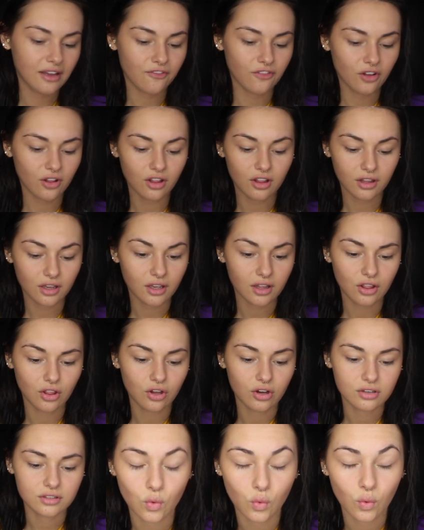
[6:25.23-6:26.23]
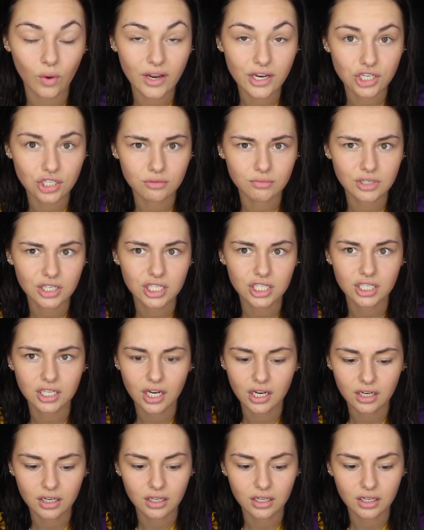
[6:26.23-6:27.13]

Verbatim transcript: I feel it looks way too much